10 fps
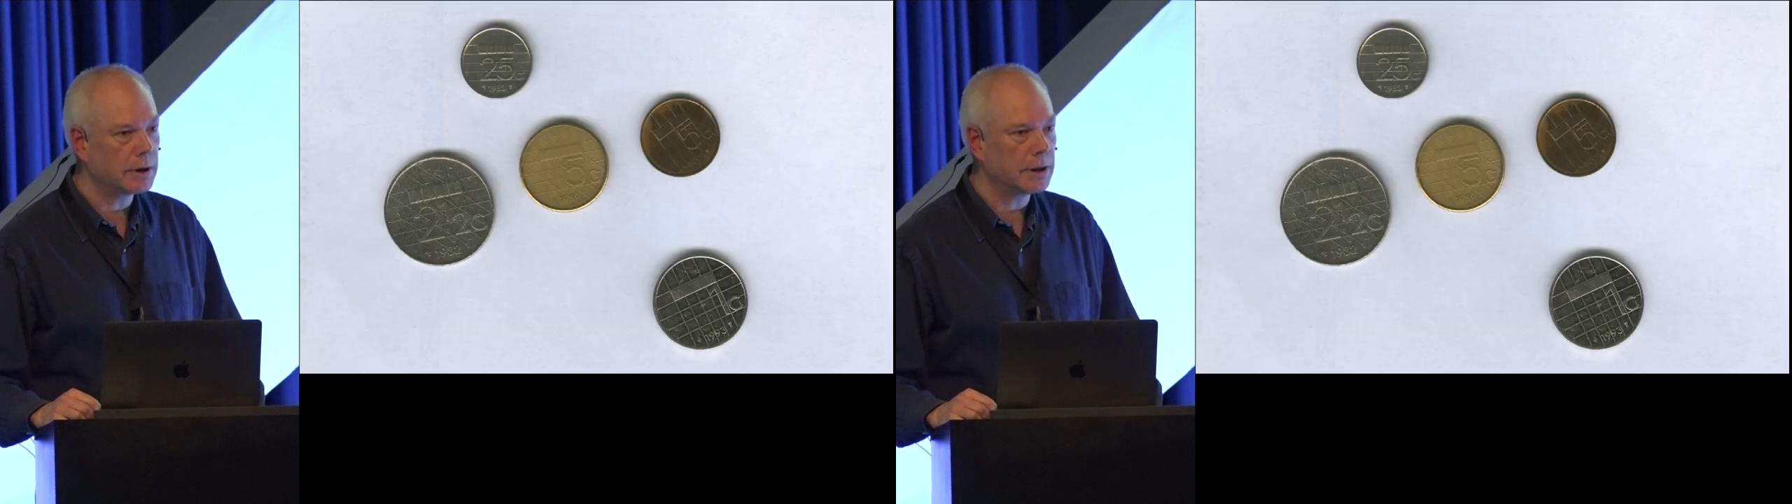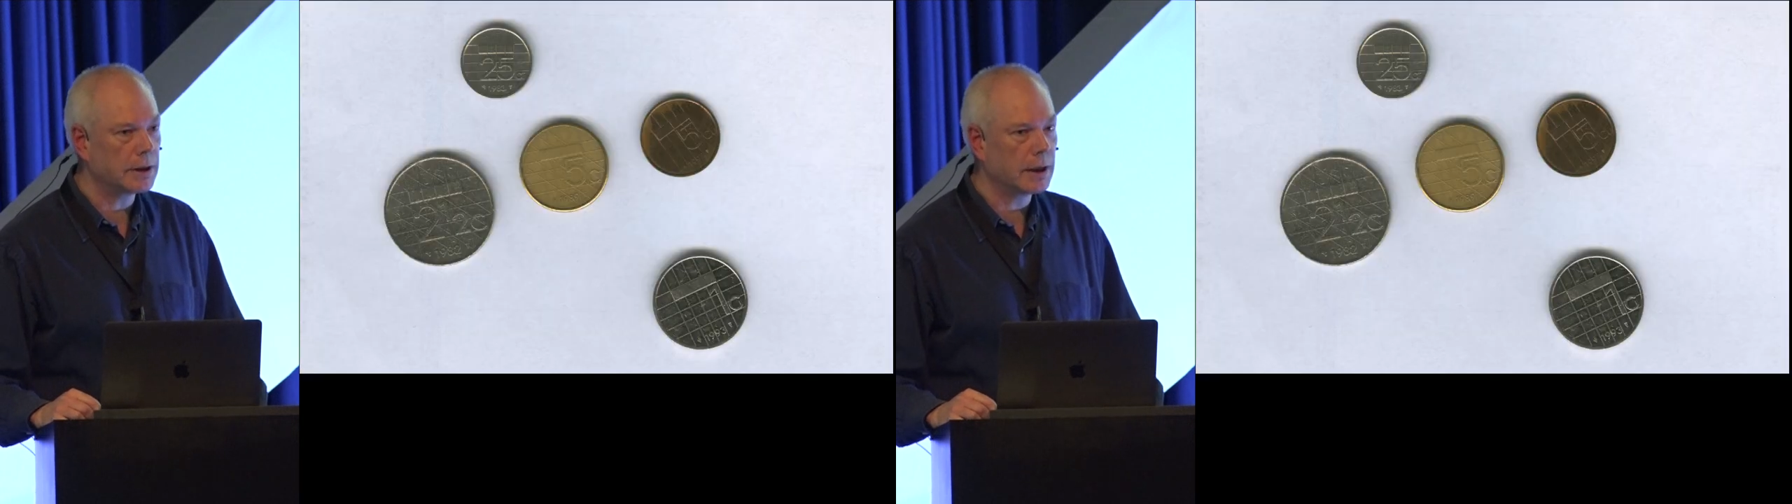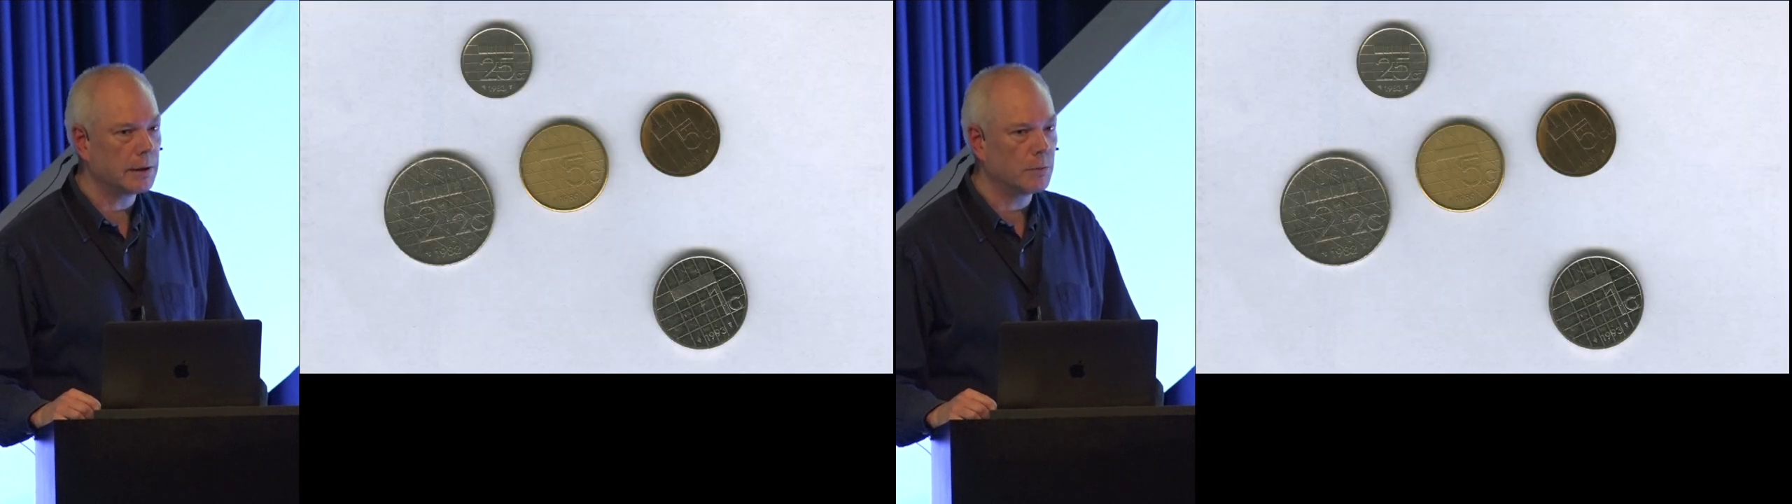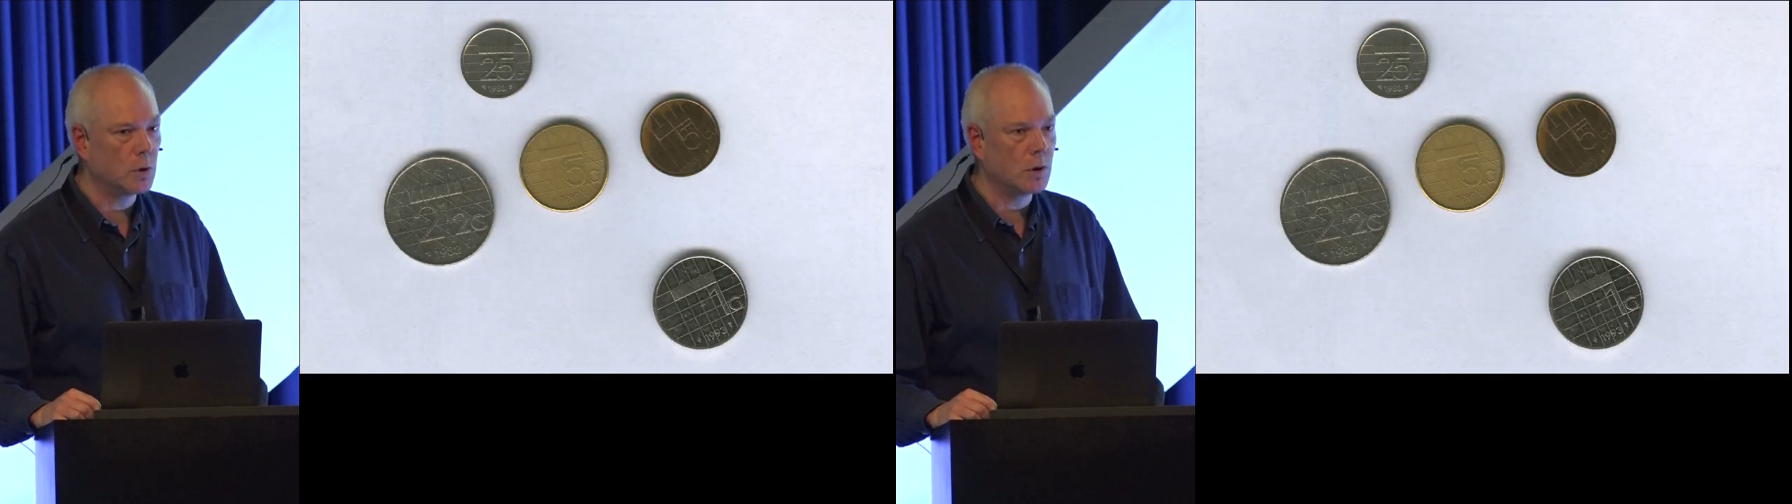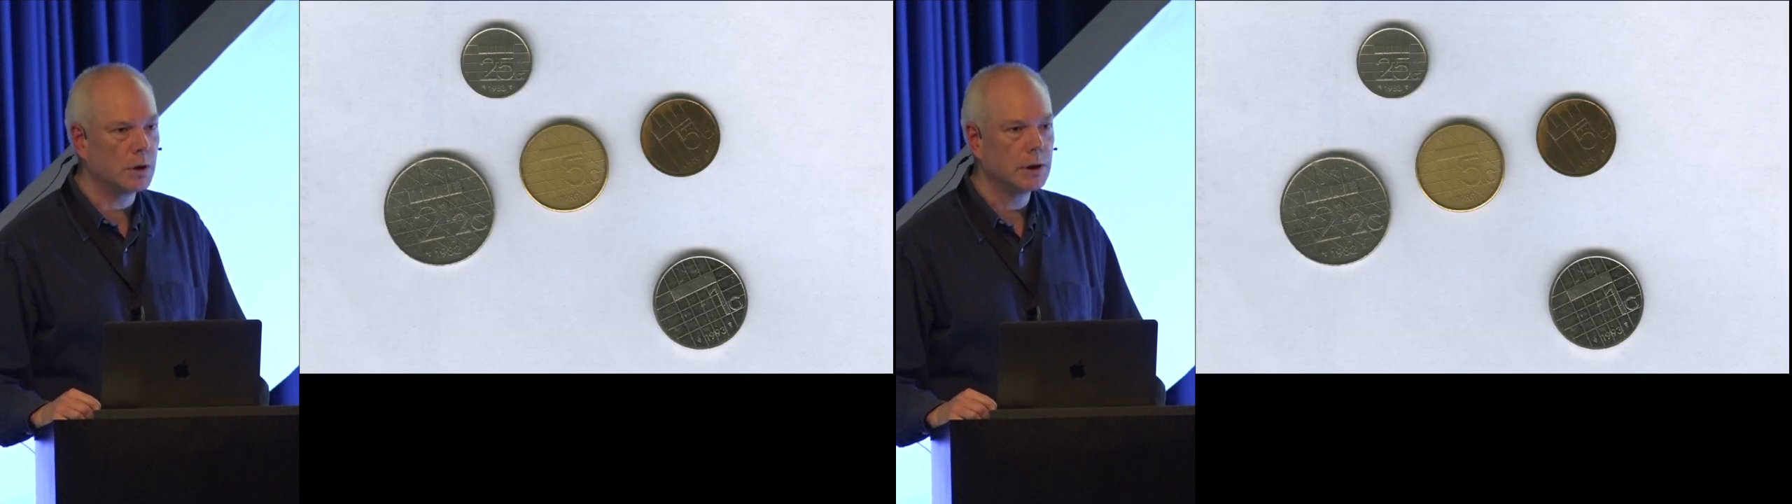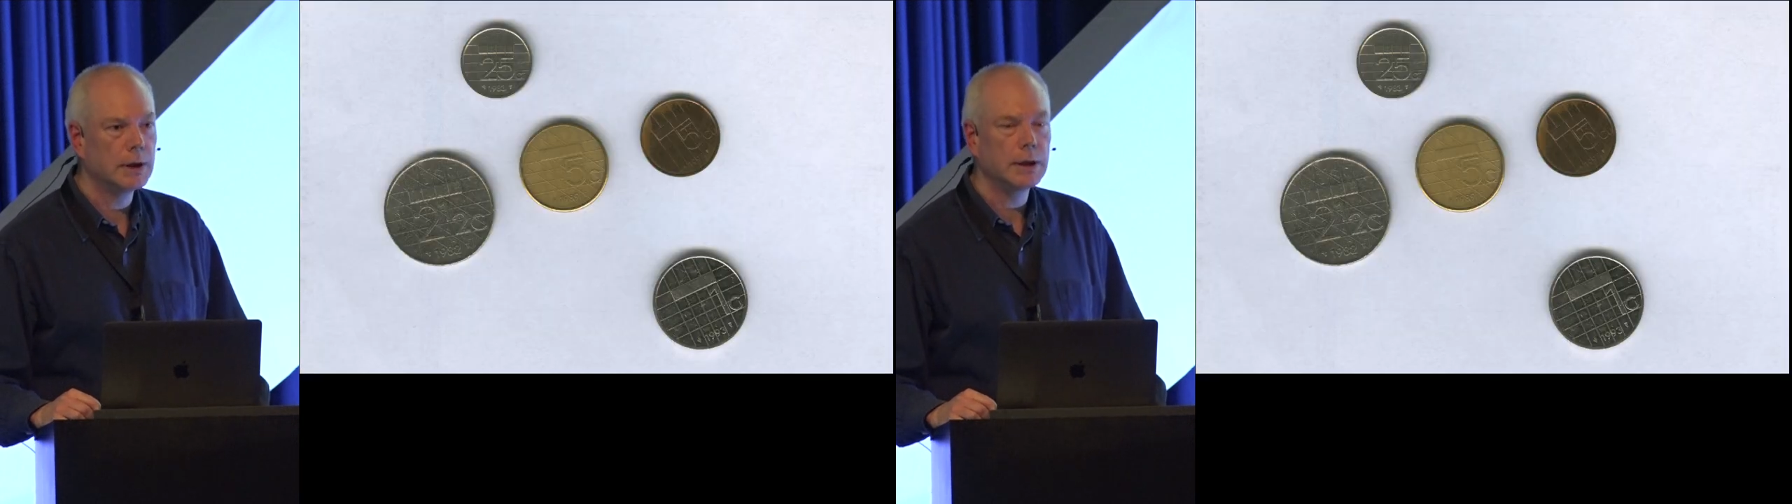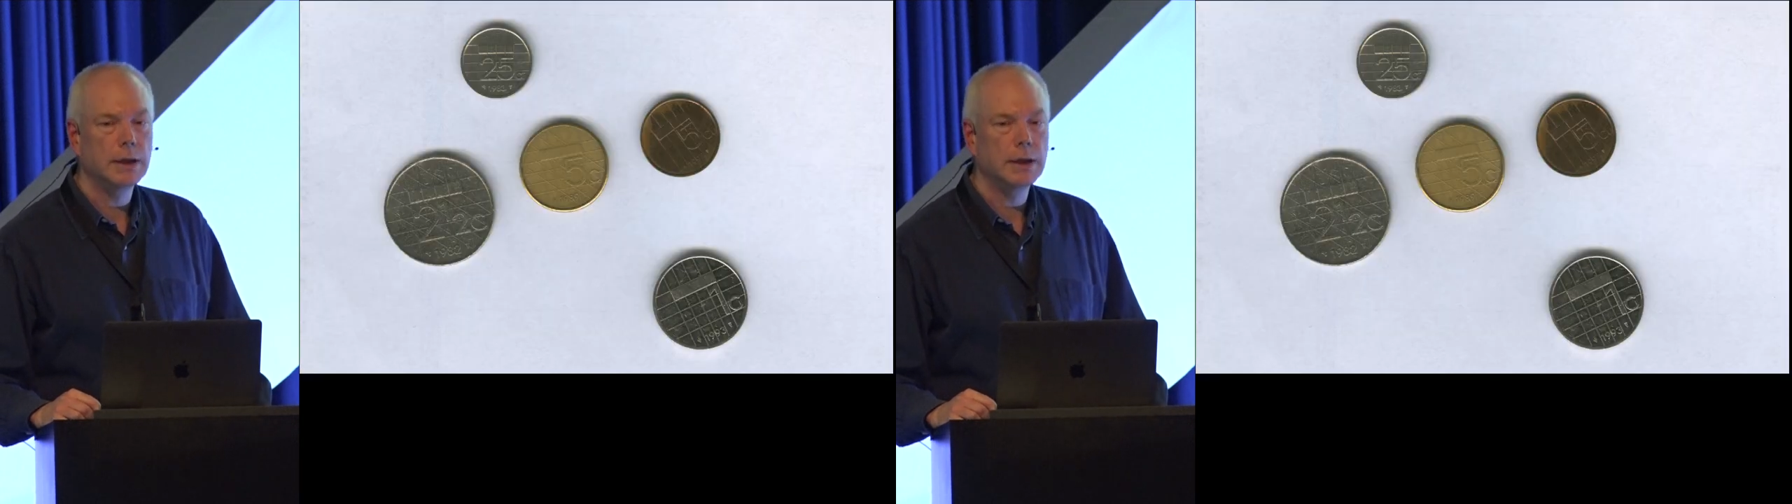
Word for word: did uh, more